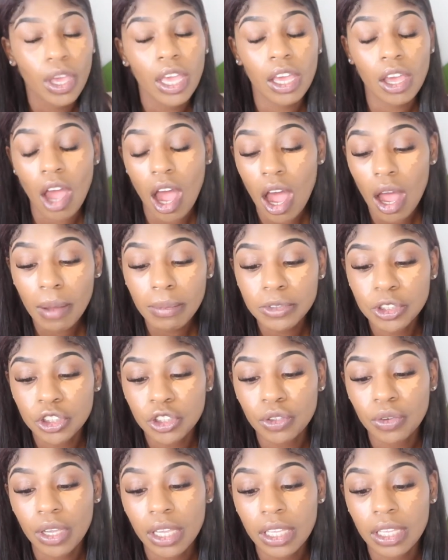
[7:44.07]
It calms
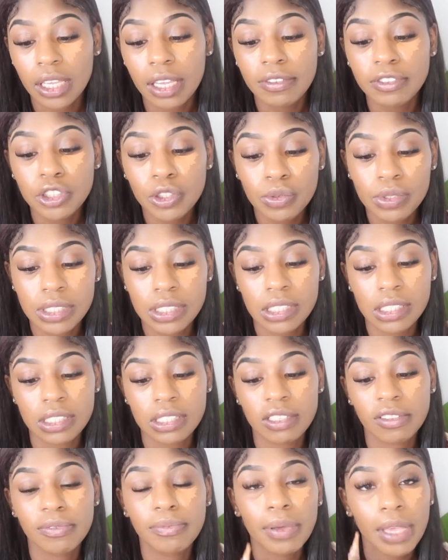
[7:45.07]
you. It gives you a
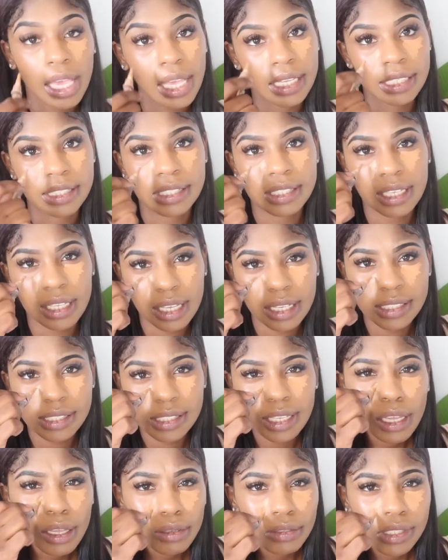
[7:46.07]
sense of peace.
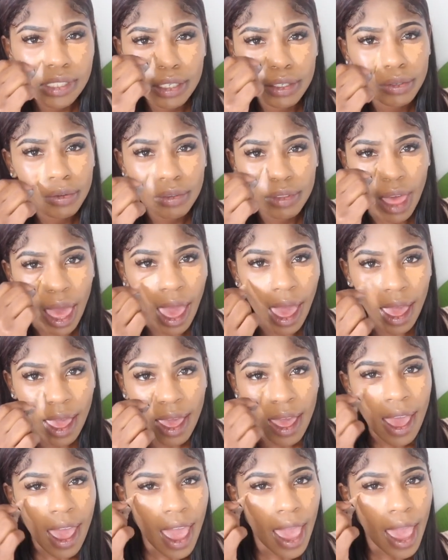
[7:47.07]
Continue to do that.